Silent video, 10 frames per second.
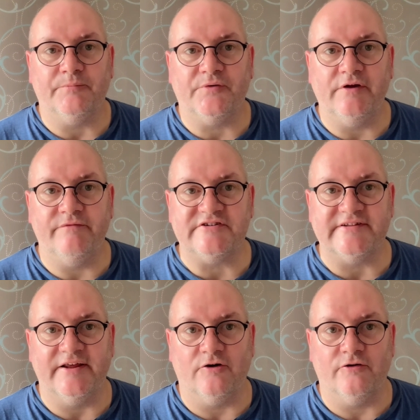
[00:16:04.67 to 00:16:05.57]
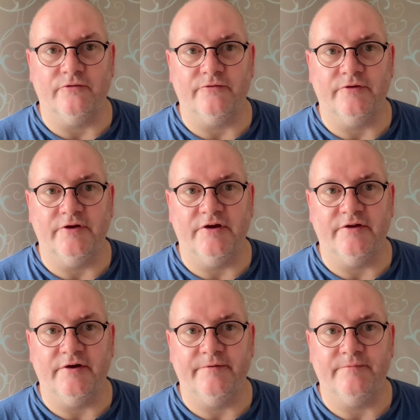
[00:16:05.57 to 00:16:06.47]
Previously on the
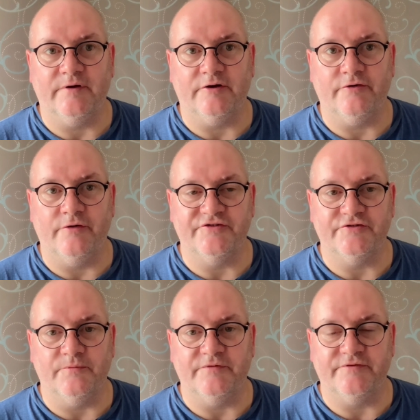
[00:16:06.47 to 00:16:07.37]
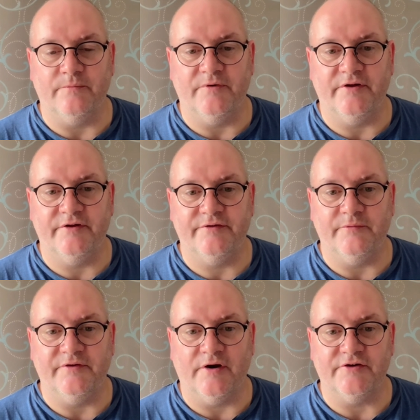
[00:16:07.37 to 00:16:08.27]
other cruises that we've done with
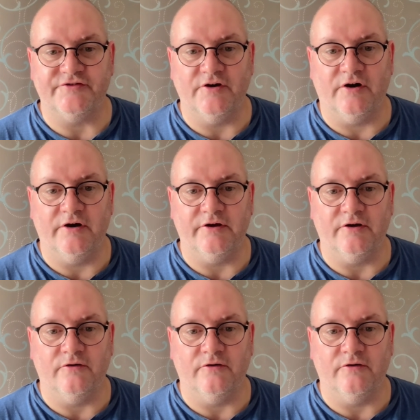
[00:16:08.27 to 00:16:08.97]
RCI,